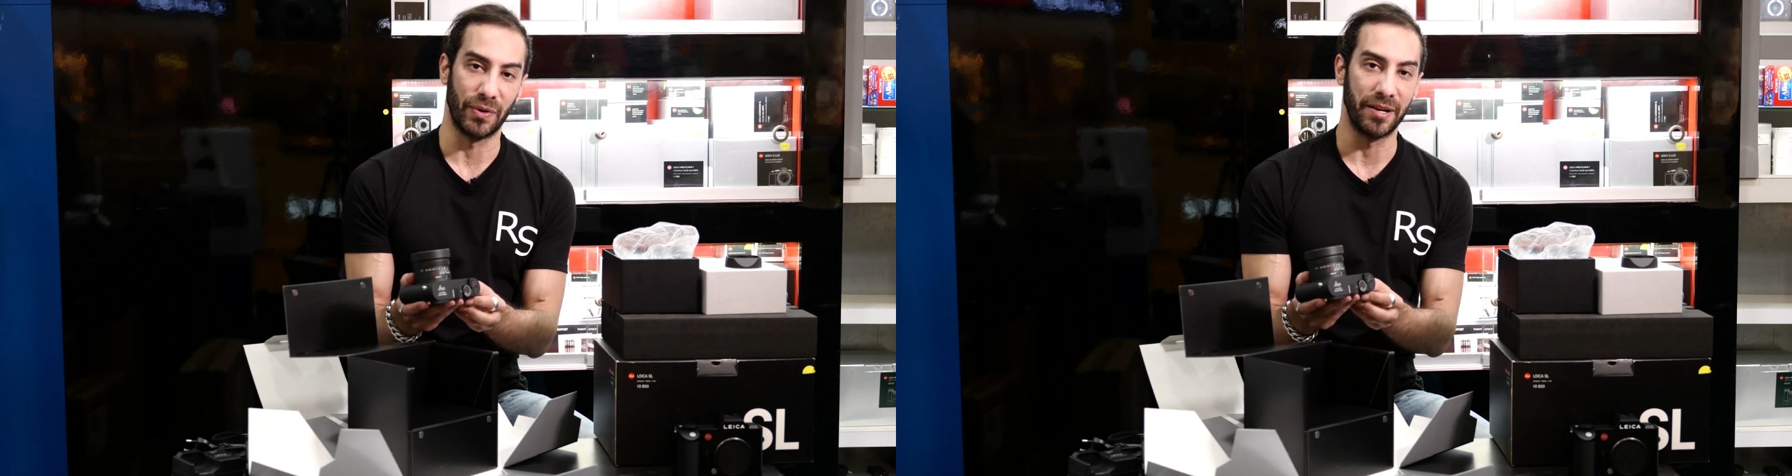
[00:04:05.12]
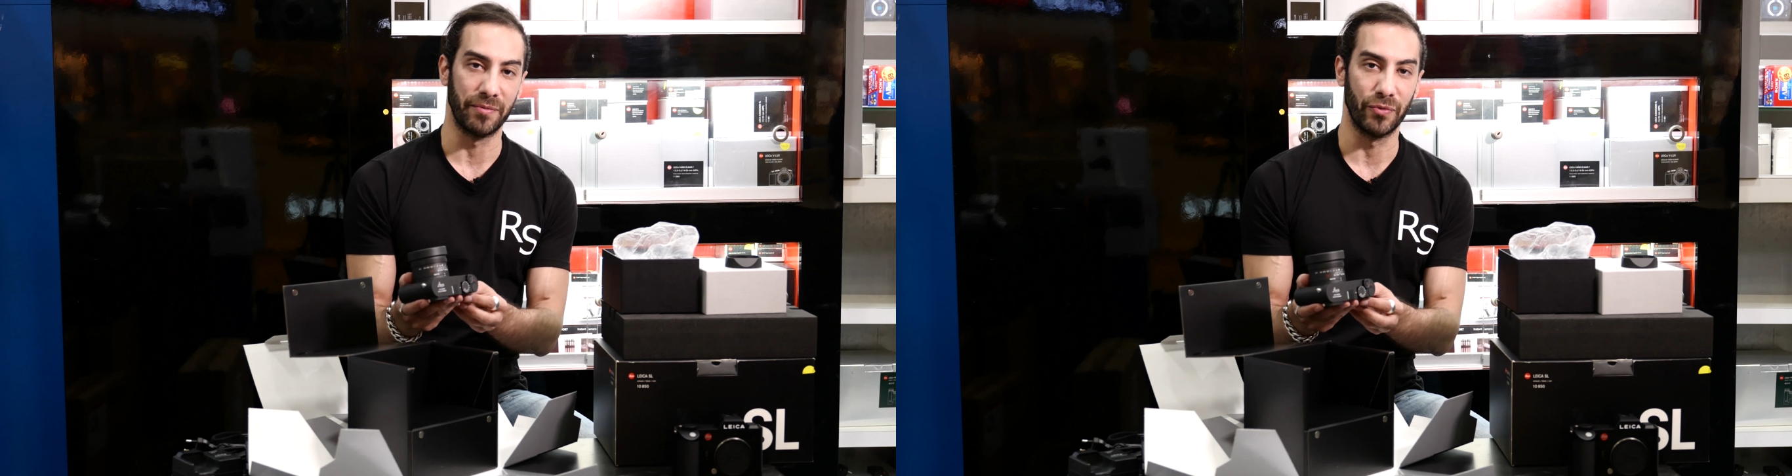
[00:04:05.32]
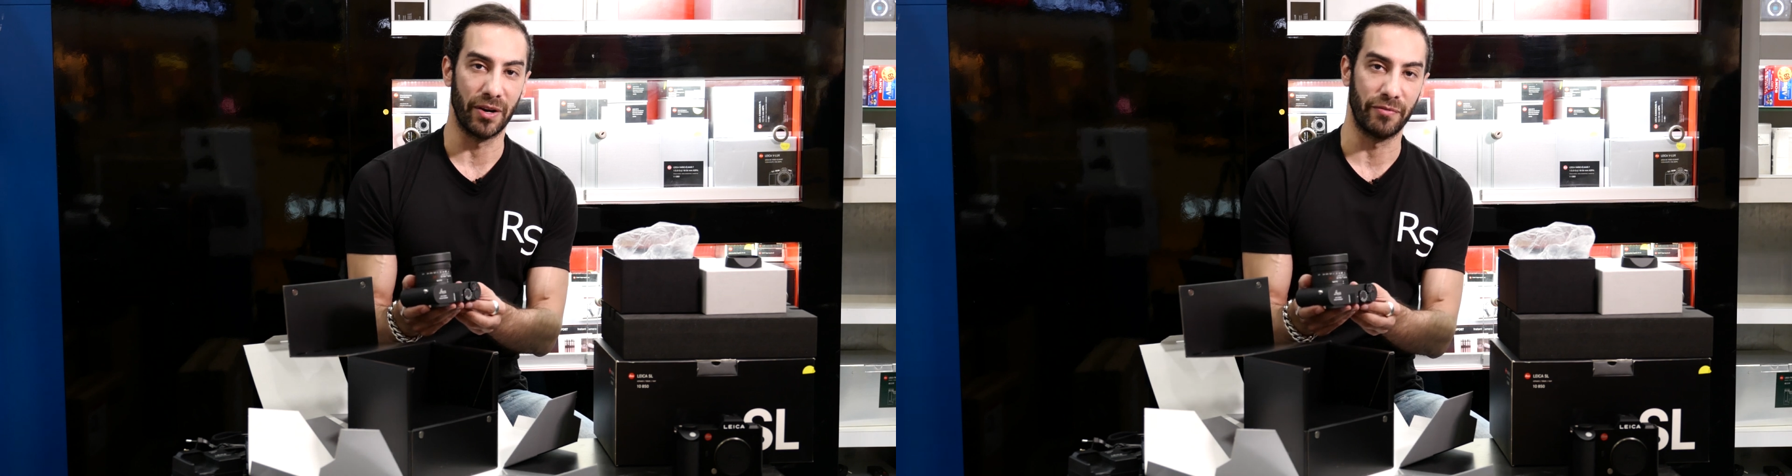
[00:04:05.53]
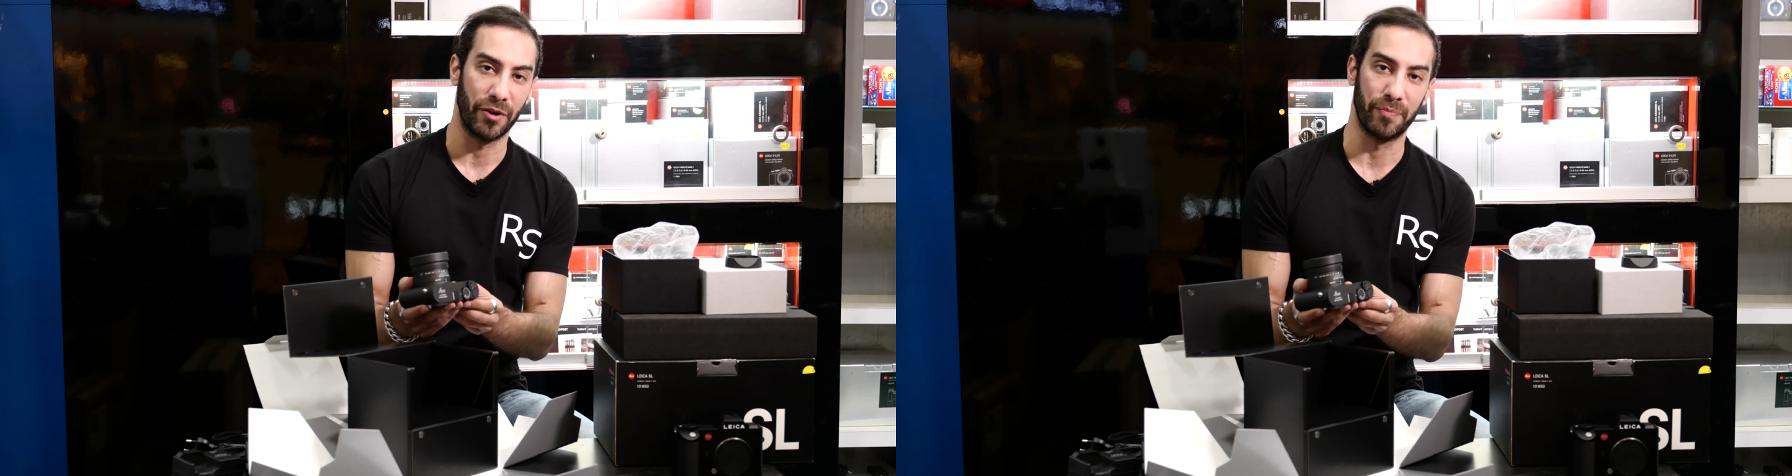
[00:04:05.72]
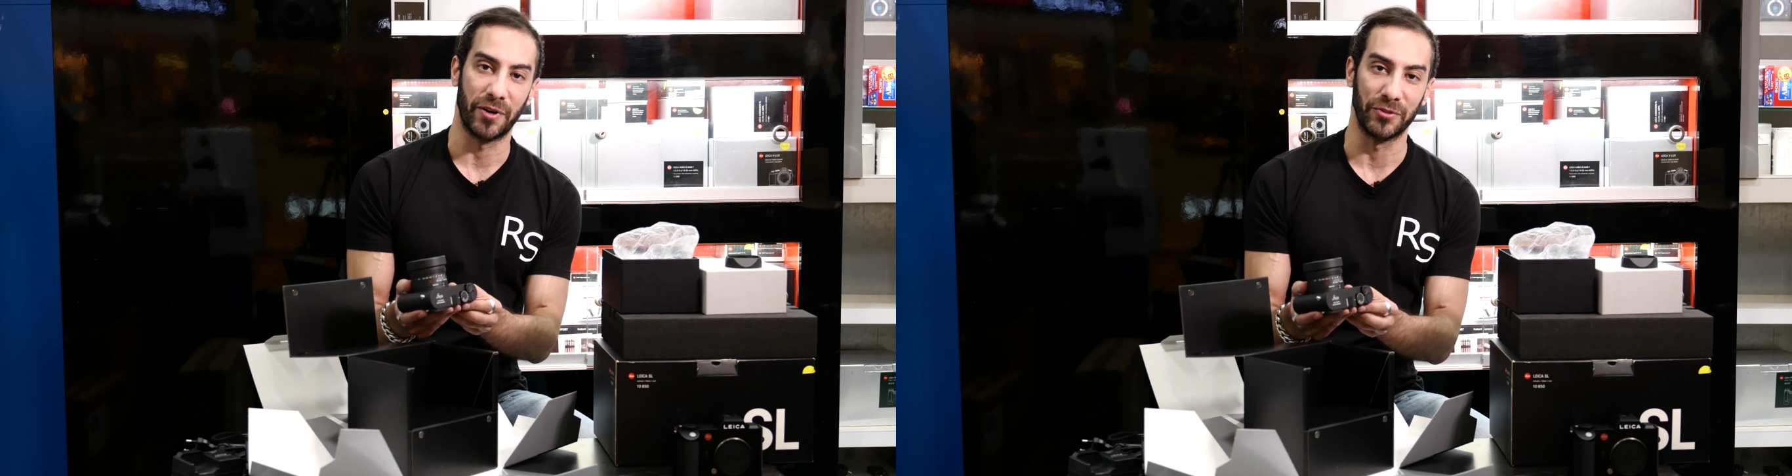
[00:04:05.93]
and we are
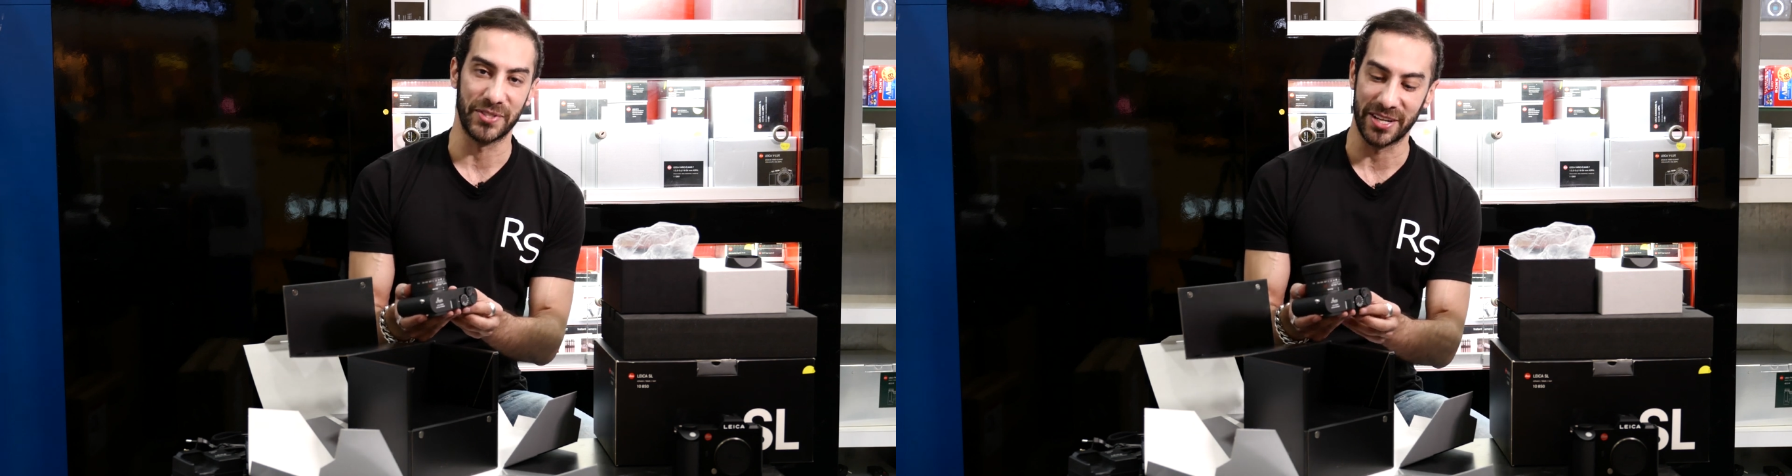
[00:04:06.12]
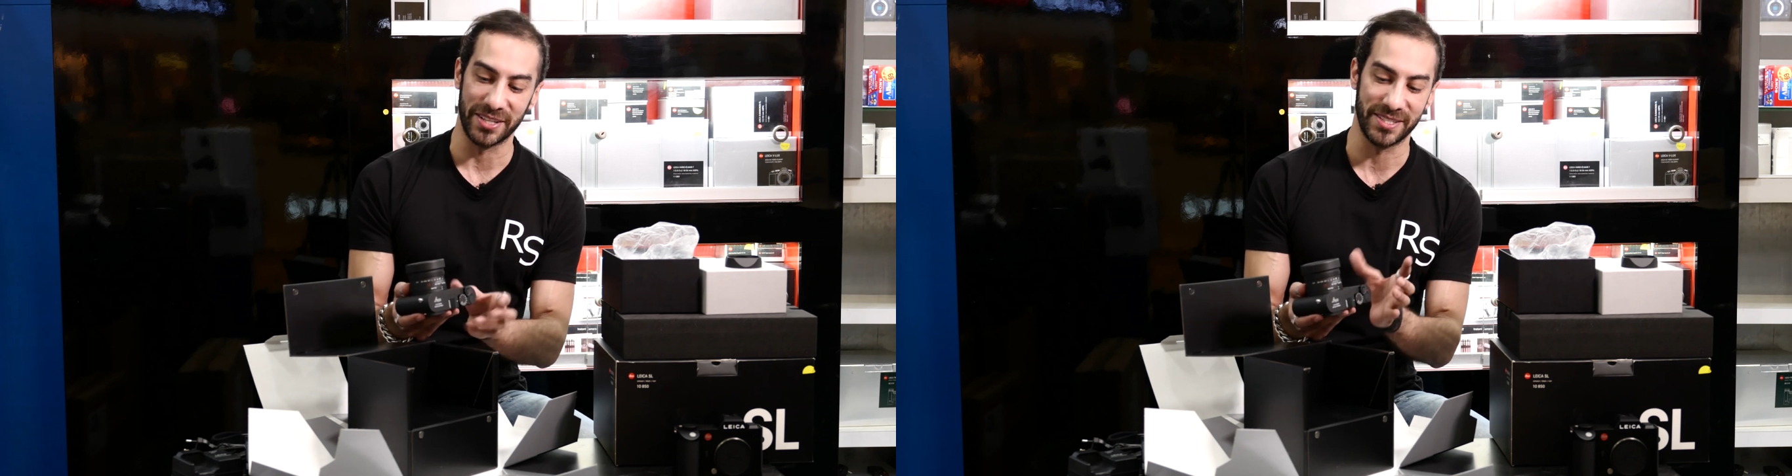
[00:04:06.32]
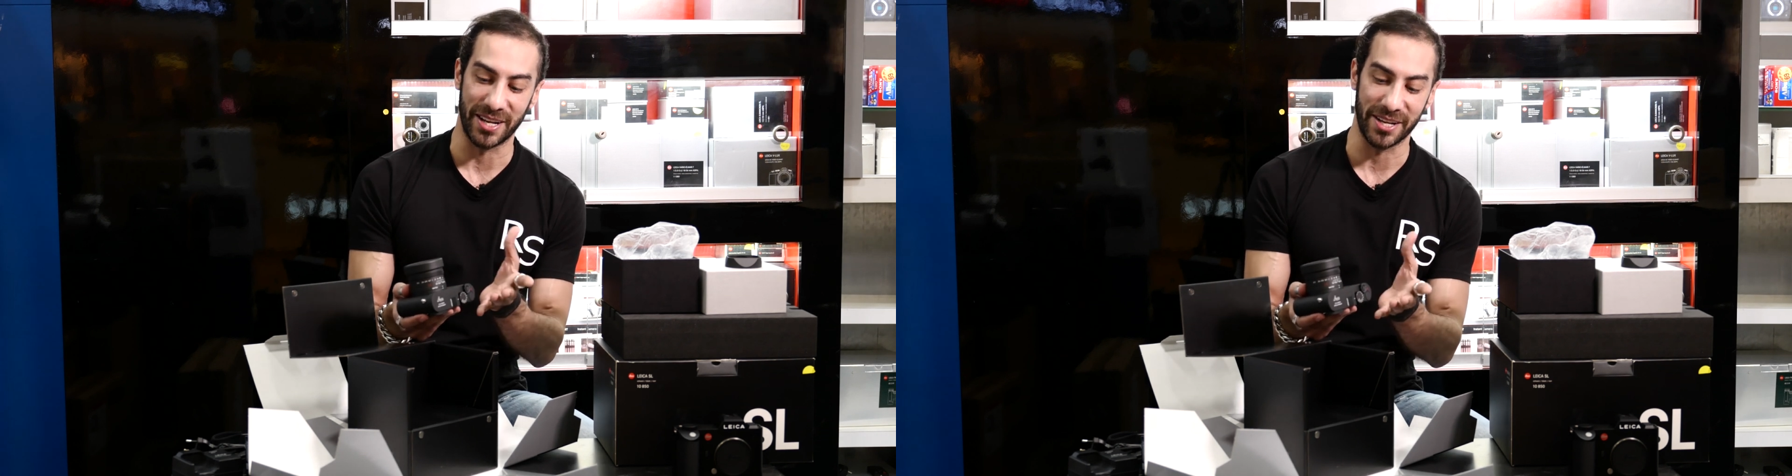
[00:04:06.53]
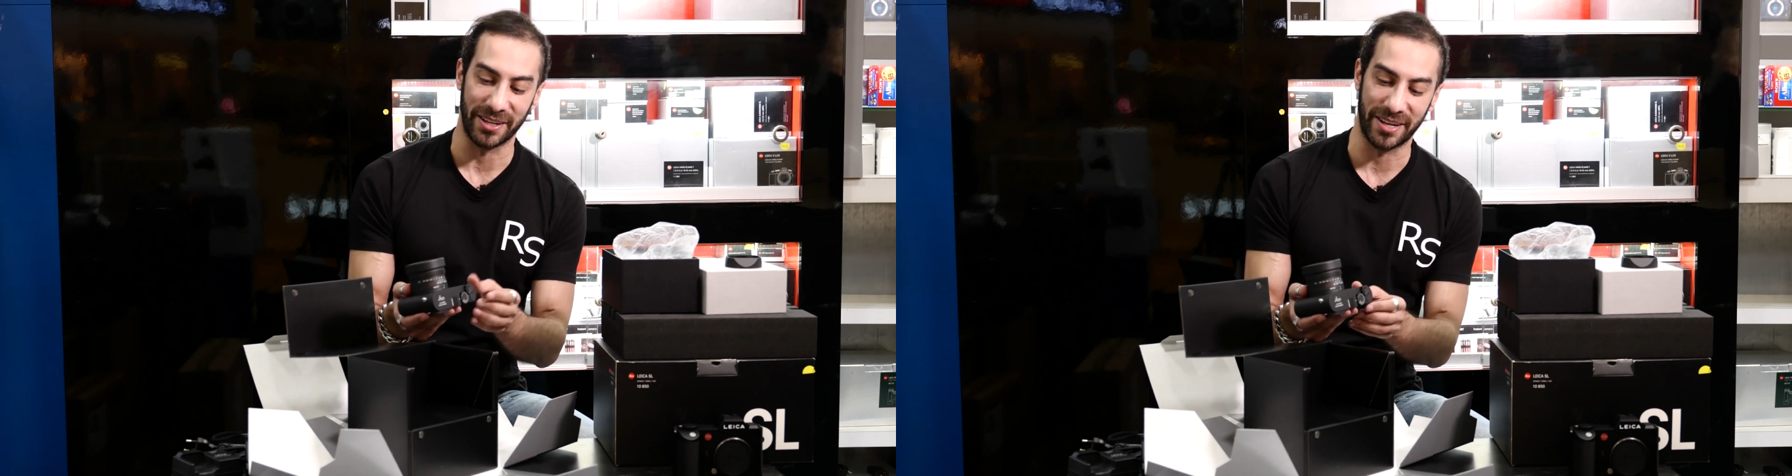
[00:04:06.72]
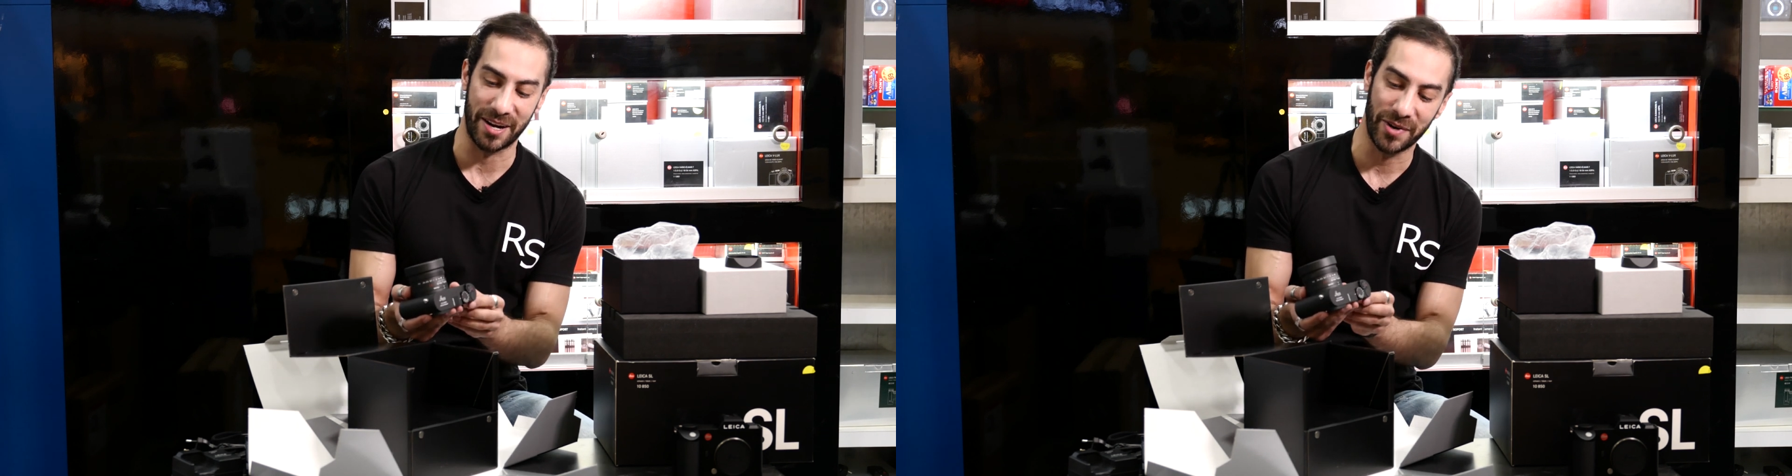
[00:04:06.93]
very proud to say it's a
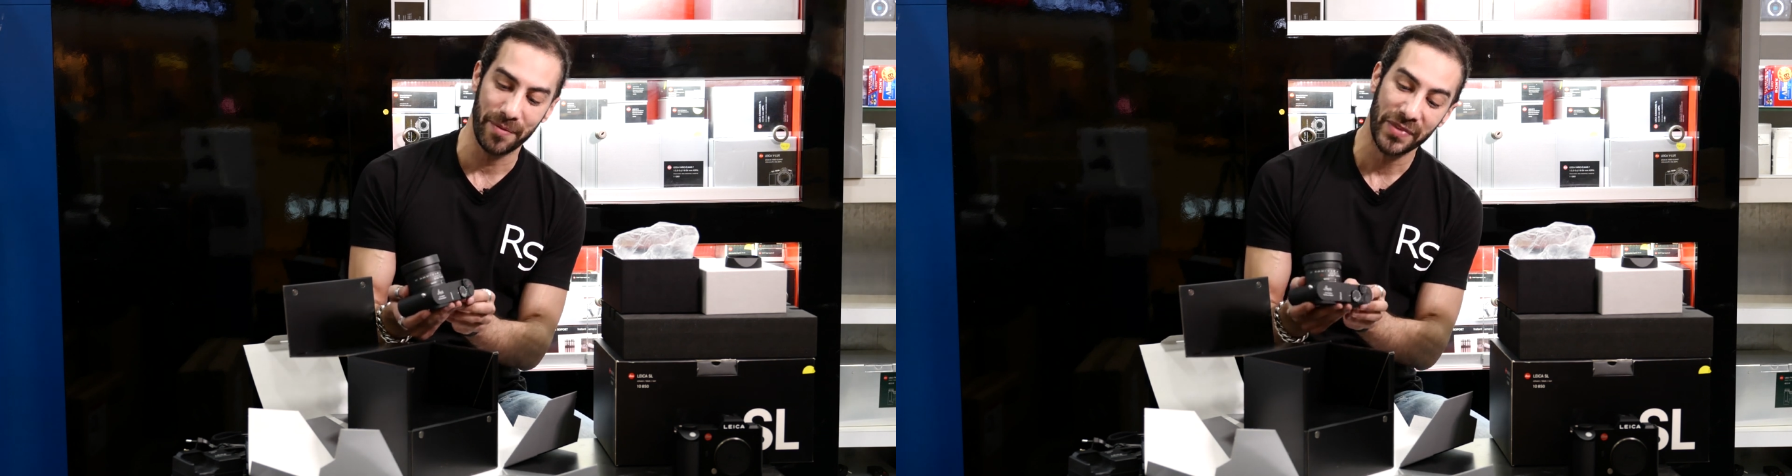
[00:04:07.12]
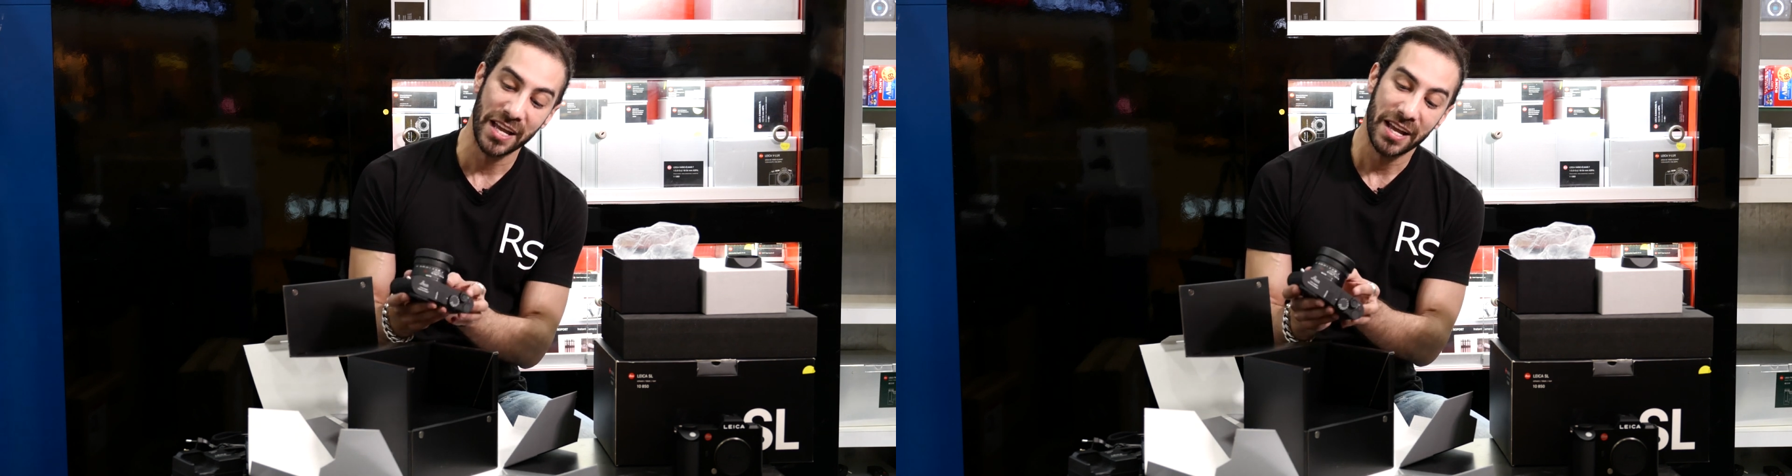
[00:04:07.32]
Leica camera.